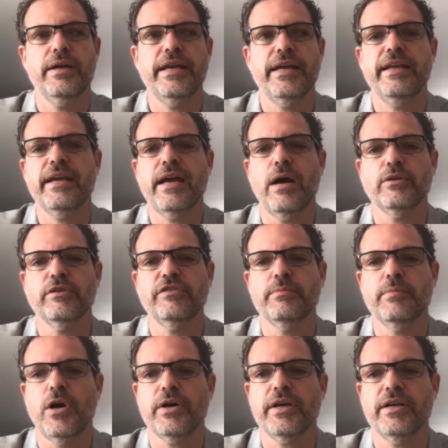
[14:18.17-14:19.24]
getting out of the
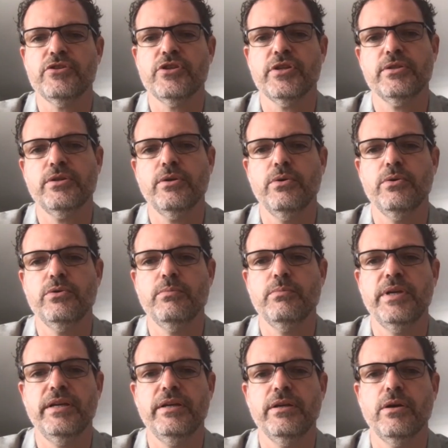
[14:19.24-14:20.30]
market just to
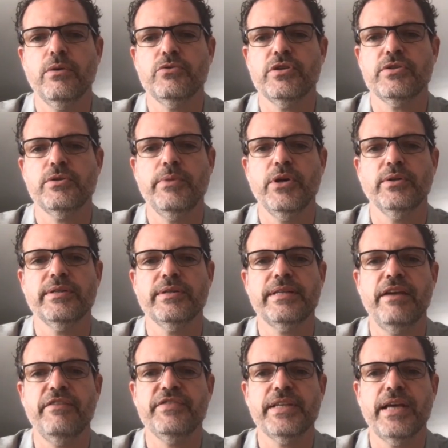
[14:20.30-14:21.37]
be on the
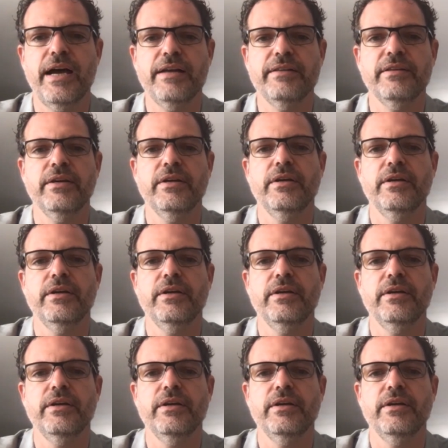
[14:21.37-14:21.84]
safe side,